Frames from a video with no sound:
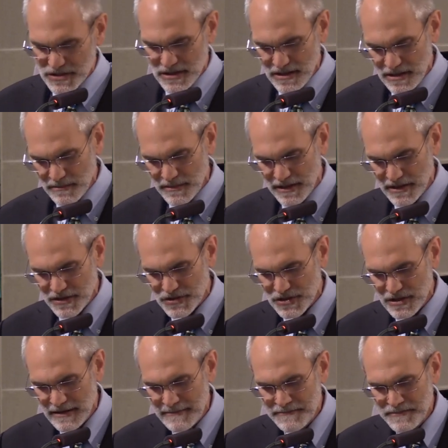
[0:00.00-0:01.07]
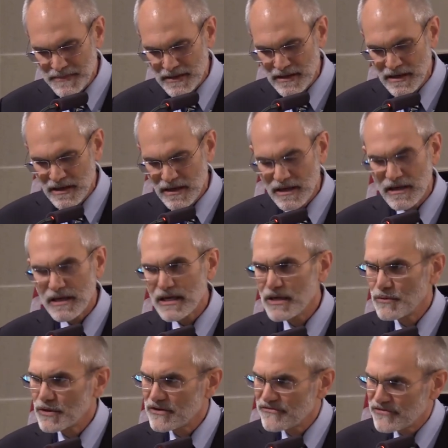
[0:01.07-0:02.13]
were his enemies.
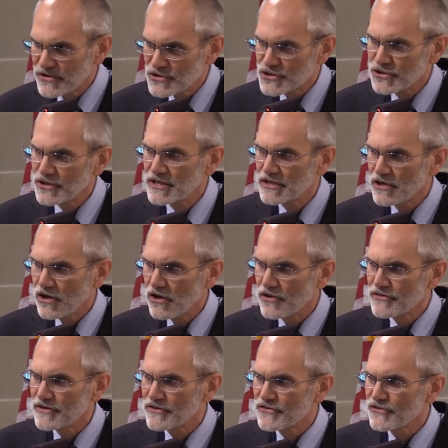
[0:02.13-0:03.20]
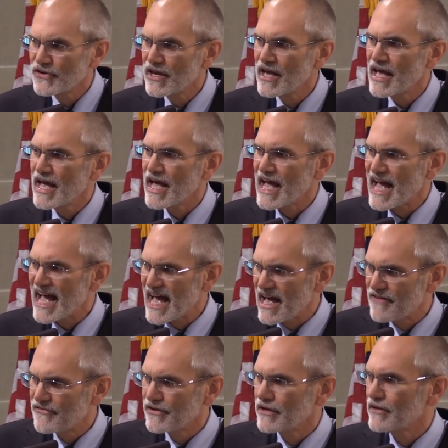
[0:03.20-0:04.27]
He would eventually call this
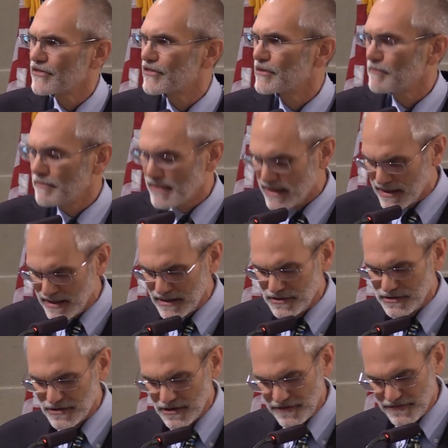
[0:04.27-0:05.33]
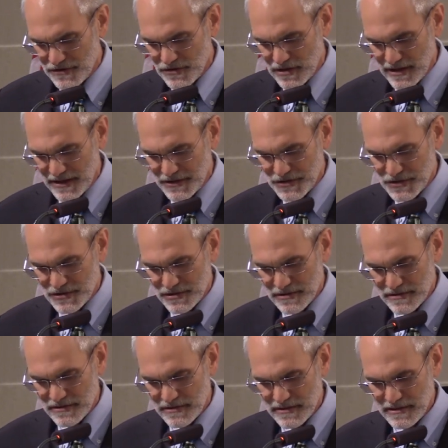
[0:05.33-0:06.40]
having the mind of Christ.
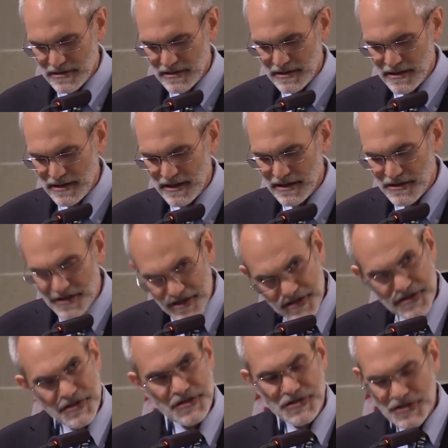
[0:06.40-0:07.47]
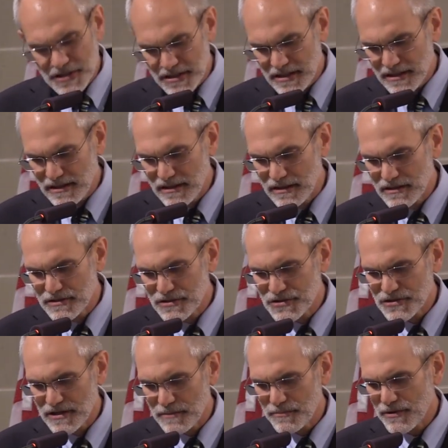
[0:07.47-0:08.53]
This is the key to
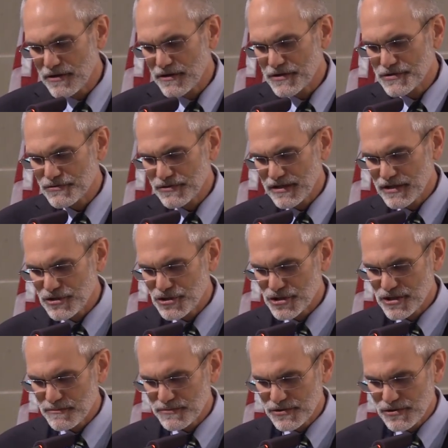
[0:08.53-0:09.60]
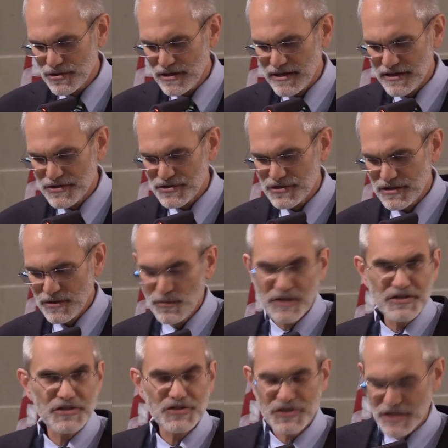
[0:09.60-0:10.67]
St. Paul's relationship to Christ. It
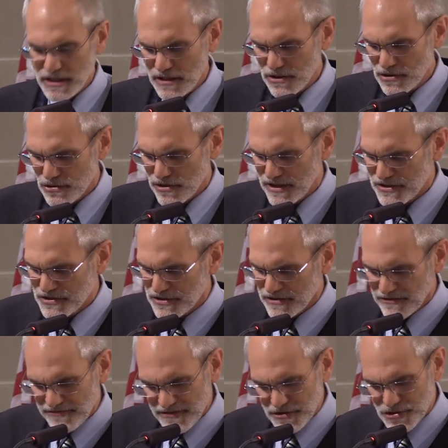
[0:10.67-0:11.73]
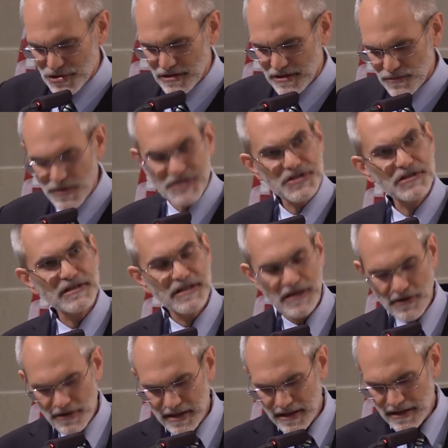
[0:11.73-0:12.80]
wasn't seeing Christ in a vision. It wasn't
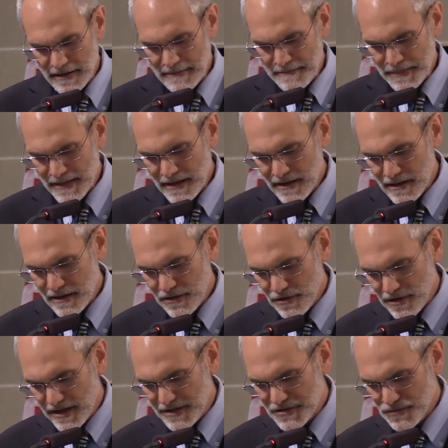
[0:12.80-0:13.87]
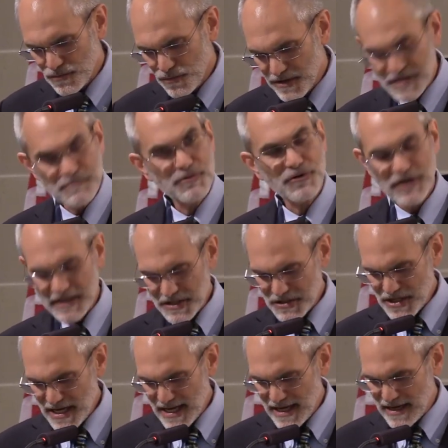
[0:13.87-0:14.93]
hearing Christ whisper in
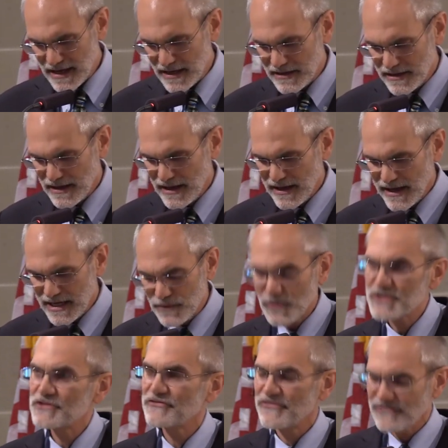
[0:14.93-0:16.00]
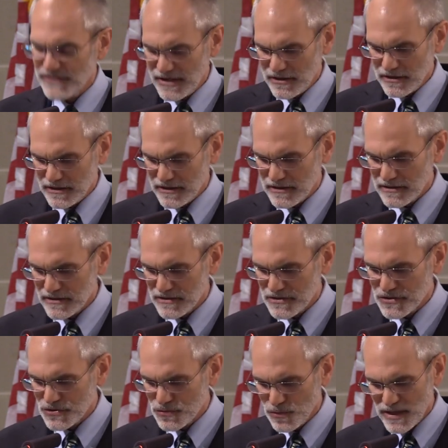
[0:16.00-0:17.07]
his head. And it wasn't feeling
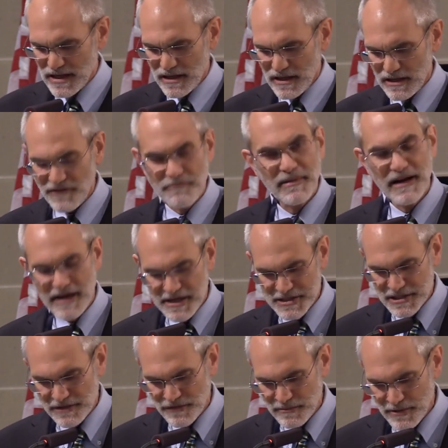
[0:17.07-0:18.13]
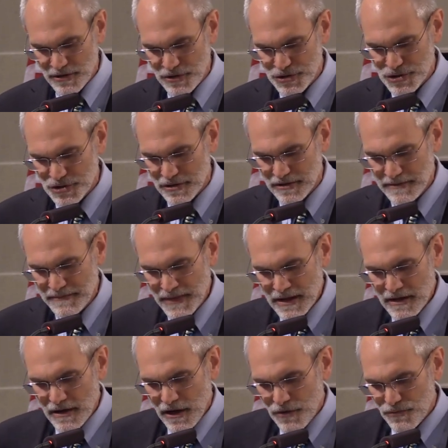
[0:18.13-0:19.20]
the swell of positive
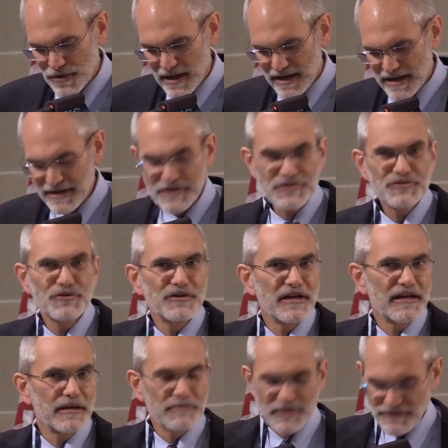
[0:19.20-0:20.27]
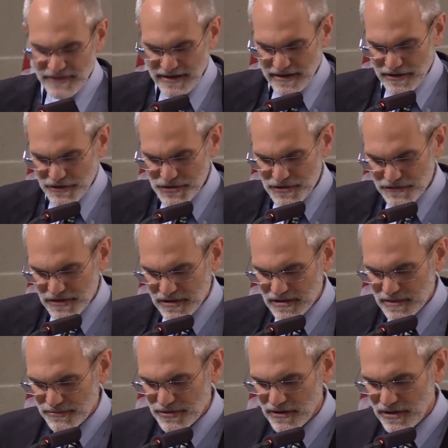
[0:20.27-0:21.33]
emotion arise through the amplifiers of
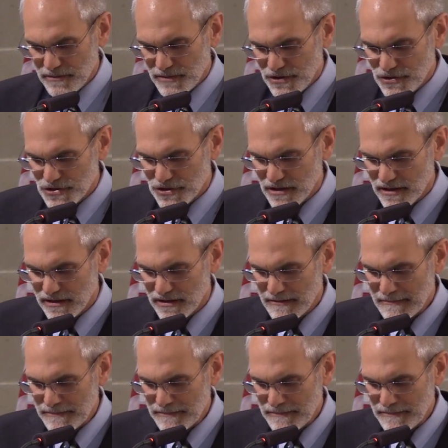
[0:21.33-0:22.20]
contemporary music.